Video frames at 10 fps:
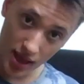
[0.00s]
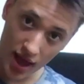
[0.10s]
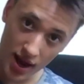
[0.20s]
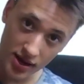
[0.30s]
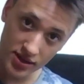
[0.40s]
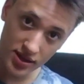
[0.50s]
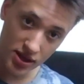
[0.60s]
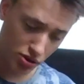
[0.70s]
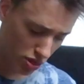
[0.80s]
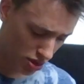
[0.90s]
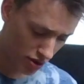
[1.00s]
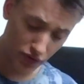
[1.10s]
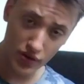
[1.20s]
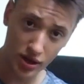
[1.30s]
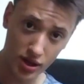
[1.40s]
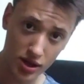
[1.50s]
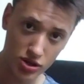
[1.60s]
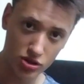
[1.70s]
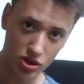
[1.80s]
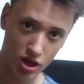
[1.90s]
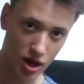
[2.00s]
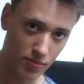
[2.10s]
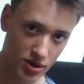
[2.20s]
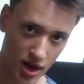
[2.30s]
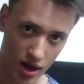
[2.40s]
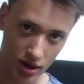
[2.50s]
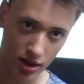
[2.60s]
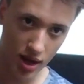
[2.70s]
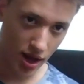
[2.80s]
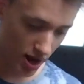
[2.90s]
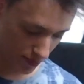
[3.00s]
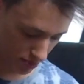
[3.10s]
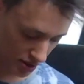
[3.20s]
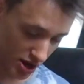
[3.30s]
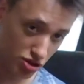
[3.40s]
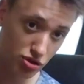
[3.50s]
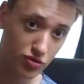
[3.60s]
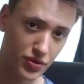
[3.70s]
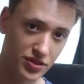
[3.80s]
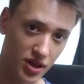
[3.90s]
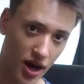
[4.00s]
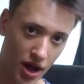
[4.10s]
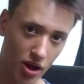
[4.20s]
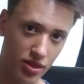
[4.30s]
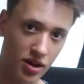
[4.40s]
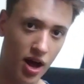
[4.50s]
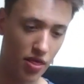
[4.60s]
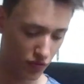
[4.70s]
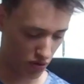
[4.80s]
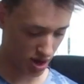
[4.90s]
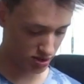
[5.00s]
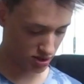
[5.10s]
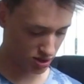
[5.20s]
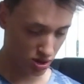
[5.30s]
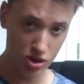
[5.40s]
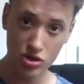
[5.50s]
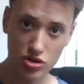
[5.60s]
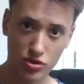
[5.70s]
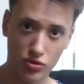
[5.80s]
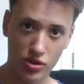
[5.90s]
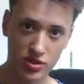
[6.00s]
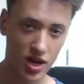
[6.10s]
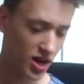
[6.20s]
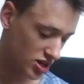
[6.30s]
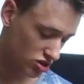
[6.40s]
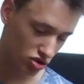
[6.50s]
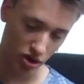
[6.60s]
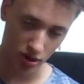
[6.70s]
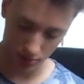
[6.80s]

and here your 3rd finger is going to come down and play 2 frets higher on the 9th fret, just for this high E string.